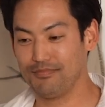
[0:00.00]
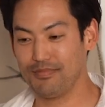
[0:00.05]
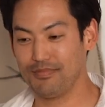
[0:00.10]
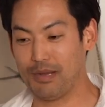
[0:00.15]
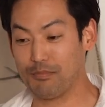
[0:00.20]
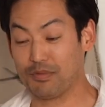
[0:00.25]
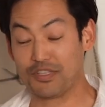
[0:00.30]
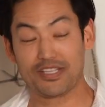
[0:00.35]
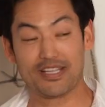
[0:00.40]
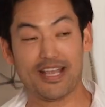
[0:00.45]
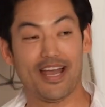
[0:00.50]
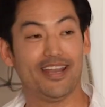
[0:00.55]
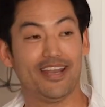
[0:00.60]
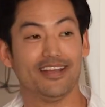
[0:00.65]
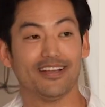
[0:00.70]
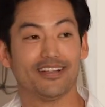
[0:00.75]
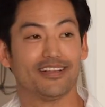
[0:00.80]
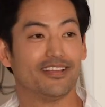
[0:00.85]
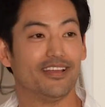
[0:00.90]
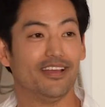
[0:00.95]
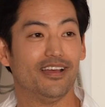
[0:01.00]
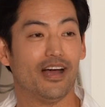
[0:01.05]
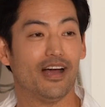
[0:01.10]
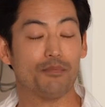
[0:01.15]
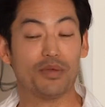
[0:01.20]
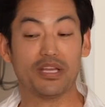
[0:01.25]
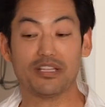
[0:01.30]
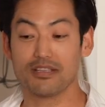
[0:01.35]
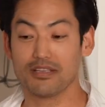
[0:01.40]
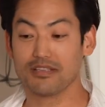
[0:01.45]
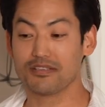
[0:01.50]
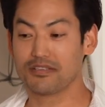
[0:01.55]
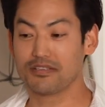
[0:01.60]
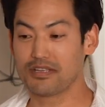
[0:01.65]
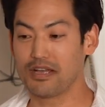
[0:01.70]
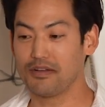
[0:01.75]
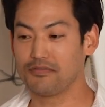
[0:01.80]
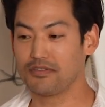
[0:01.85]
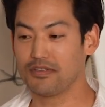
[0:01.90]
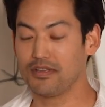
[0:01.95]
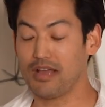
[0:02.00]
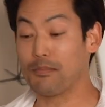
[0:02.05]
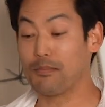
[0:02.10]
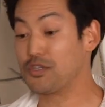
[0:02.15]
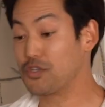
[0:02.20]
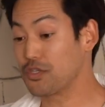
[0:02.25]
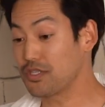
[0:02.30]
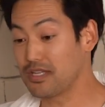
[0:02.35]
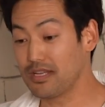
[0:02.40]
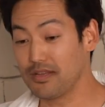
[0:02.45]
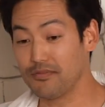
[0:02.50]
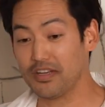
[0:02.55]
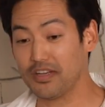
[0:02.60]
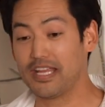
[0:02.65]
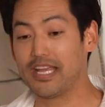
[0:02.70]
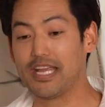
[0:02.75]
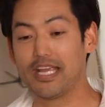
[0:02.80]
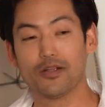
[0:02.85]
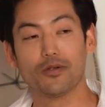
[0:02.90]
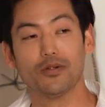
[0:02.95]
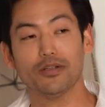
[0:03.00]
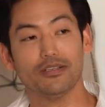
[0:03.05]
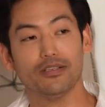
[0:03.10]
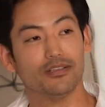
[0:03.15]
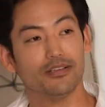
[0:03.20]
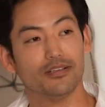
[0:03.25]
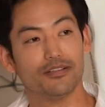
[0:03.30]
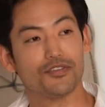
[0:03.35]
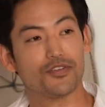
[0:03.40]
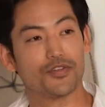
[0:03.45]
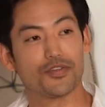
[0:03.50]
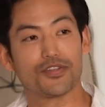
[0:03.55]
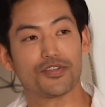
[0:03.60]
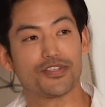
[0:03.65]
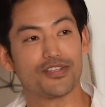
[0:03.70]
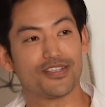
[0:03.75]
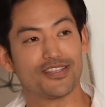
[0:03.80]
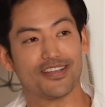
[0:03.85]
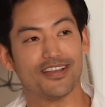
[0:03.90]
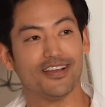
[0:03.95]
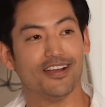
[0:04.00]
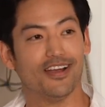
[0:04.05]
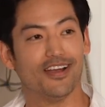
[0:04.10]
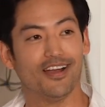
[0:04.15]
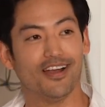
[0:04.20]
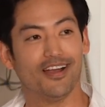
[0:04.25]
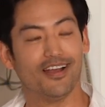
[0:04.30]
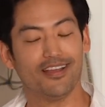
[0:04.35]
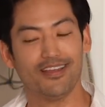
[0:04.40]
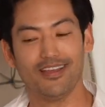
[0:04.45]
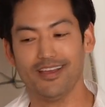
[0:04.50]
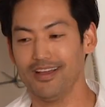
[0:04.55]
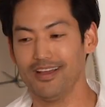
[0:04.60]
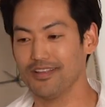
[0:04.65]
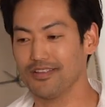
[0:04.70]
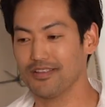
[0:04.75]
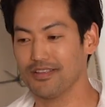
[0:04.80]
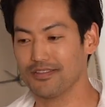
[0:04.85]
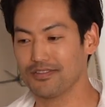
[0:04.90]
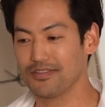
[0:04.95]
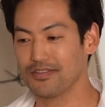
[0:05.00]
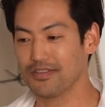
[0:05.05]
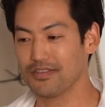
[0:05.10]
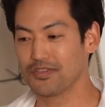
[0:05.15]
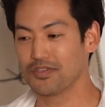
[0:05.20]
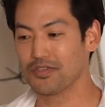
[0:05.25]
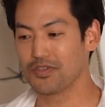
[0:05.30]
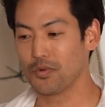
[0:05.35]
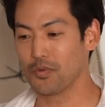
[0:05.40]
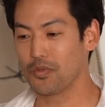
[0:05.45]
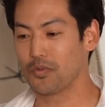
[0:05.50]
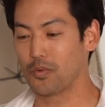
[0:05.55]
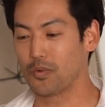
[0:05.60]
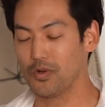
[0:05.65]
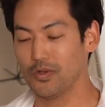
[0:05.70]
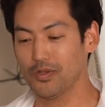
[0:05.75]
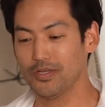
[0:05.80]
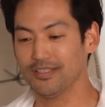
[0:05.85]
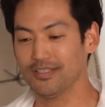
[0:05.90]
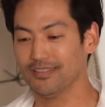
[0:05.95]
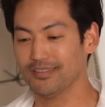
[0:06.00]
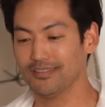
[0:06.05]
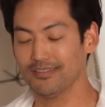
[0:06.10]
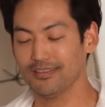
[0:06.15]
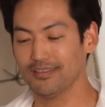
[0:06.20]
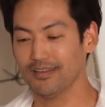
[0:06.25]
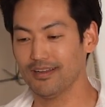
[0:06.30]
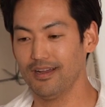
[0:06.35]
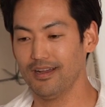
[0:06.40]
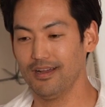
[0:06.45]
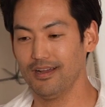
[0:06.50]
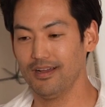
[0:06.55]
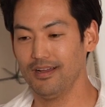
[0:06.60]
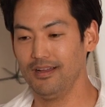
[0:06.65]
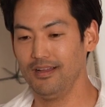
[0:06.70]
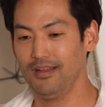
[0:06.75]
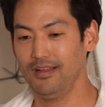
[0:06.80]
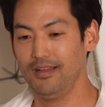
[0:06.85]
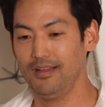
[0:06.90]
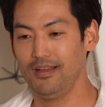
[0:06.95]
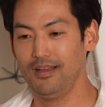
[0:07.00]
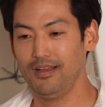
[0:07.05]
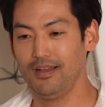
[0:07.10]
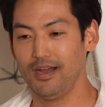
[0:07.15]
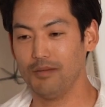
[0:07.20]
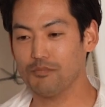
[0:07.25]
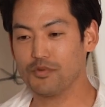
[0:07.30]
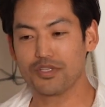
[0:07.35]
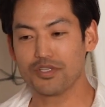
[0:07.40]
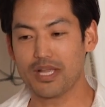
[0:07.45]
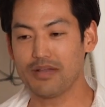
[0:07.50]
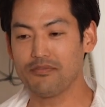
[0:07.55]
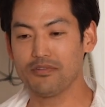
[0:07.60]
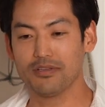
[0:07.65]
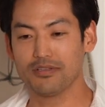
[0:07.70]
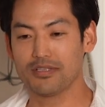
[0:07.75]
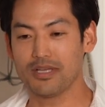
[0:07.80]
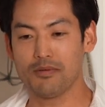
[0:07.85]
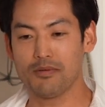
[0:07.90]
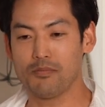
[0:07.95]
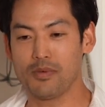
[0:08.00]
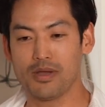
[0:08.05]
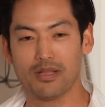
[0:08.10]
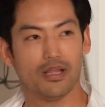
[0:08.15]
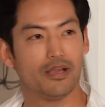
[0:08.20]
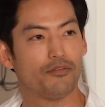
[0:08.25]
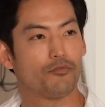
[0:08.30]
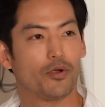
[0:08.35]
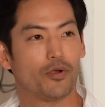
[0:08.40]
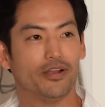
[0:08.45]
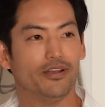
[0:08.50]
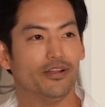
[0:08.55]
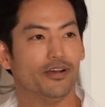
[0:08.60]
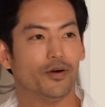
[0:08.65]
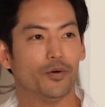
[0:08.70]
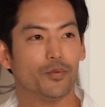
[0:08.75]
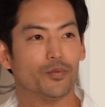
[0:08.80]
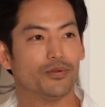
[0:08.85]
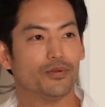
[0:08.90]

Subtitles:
I'm ecstatic. Yeah. I mean, it's tough to. I mean, just to even hear it, it's just. Yeah. It's so thrilling, and I'm just having a time of my life right now.